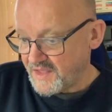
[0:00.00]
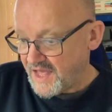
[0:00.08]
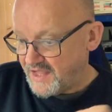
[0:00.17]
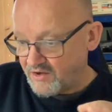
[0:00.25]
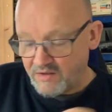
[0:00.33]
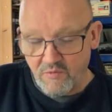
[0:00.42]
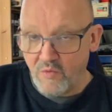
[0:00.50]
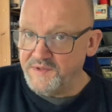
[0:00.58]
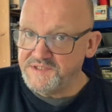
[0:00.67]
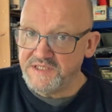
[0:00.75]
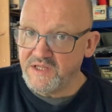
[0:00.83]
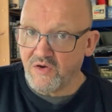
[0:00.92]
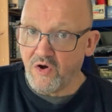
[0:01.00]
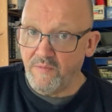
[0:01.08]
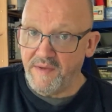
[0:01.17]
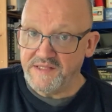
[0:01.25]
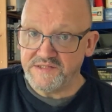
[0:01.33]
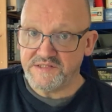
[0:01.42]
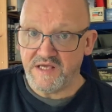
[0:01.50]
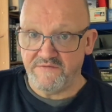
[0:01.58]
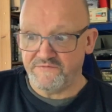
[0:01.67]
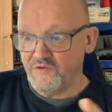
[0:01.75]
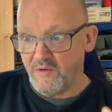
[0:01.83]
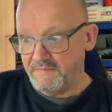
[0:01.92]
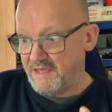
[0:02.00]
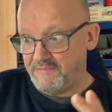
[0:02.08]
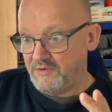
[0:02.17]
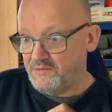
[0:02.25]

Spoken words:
I'm always in the comments, if not maybe